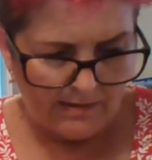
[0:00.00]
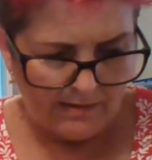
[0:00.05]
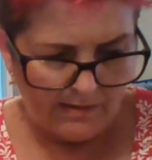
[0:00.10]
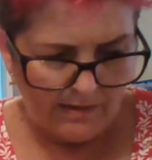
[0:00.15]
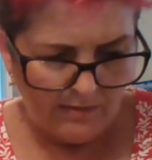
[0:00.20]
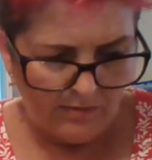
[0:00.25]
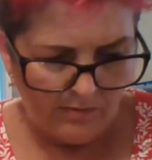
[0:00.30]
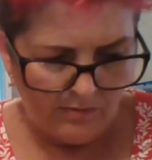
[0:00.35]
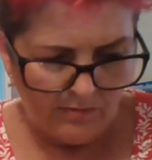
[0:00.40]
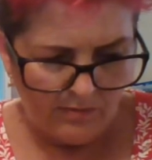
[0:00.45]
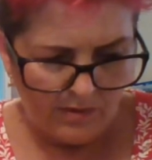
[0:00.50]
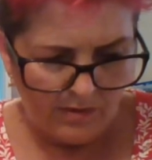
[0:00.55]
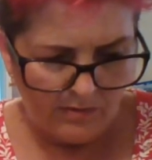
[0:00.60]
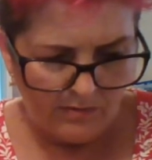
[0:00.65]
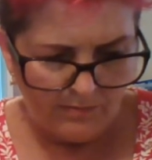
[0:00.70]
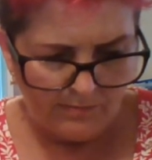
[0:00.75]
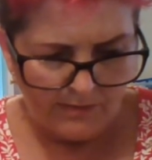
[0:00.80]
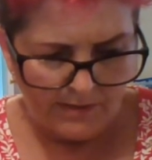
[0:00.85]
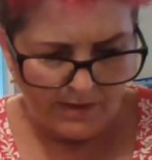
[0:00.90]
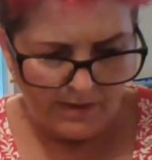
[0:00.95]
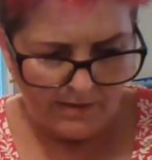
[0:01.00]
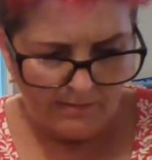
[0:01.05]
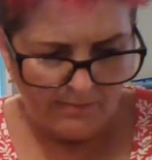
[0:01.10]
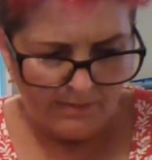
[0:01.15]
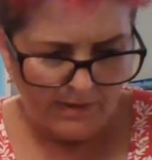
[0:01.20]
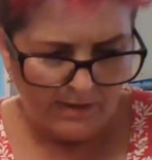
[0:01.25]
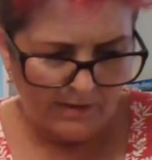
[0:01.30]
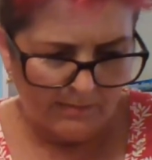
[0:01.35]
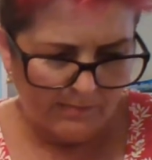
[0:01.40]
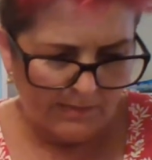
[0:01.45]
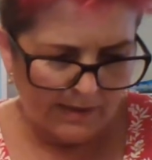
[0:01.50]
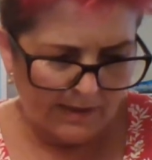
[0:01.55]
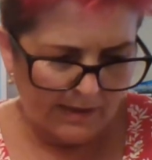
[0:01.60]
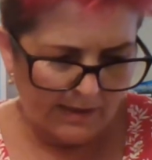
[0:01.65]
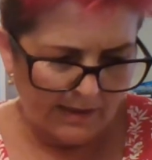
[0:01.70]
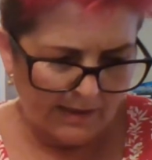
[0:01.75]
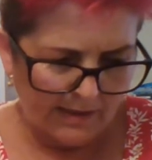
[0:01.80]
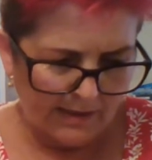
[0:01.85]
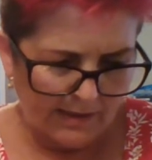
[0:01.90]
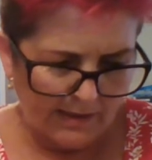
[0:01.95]
Luro, blah, blah,
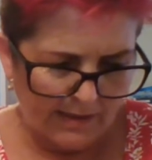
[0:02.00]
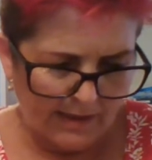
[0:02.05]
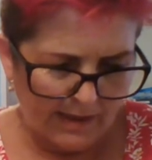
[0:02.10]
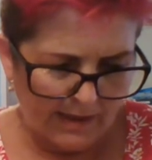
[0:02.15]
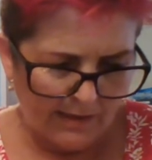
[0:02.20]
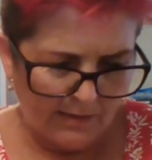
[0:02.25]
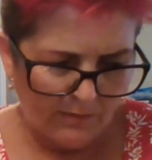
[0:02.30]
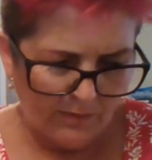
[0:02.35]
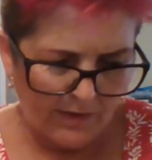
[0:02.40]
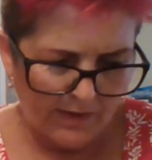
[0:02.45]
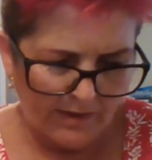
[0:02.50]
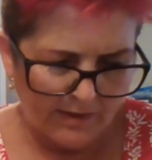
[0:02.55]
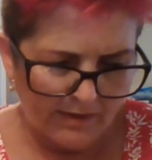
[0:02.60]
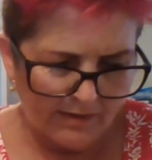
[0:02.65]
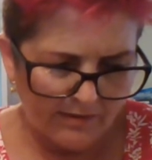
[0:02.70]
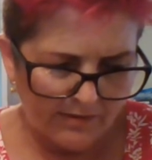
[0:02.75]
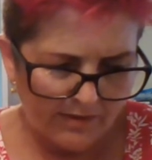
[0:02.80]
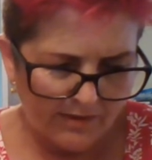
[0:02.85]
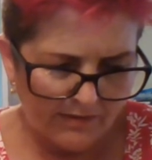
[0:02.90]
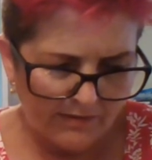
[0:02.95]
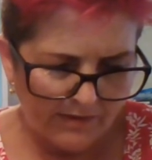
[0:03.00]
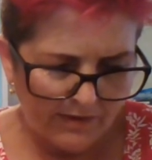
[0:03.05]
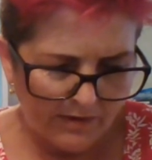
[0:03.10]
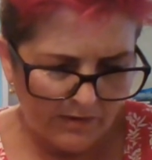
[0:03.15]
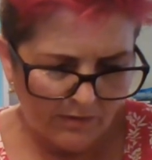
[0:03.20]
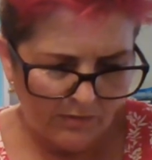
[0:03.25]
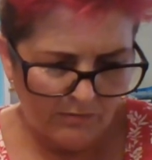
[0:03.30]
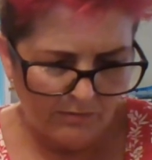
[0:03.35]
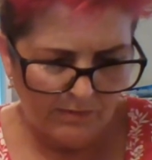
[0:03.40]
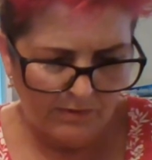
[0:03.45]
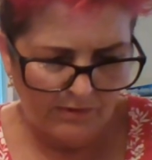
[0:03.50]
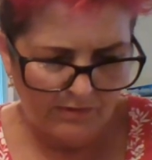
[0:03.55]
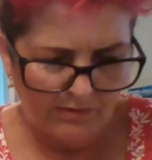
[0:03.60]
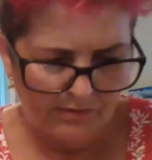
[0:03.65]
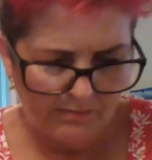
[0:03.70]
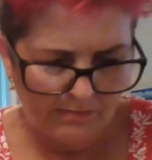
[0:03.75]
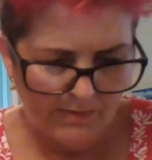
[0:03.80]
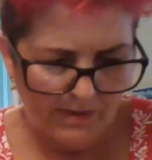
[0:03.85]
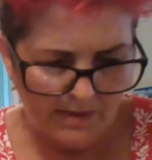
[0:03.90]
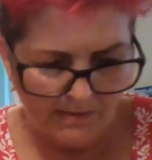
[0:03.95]
blah. Hair Week, Nescafe
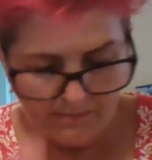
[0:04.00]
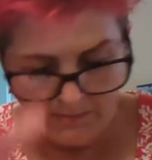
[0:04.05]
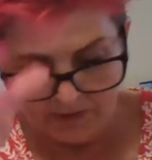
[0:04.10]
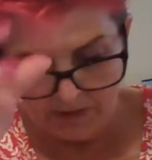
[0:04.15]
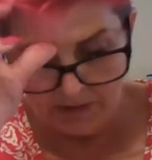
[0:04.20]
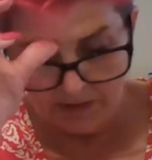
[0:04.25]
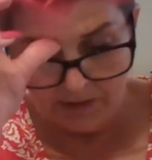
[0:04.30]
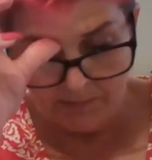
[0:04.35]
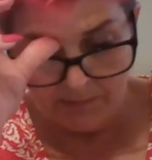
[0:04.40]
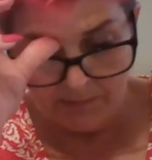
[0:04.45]
Opus, Mini Milky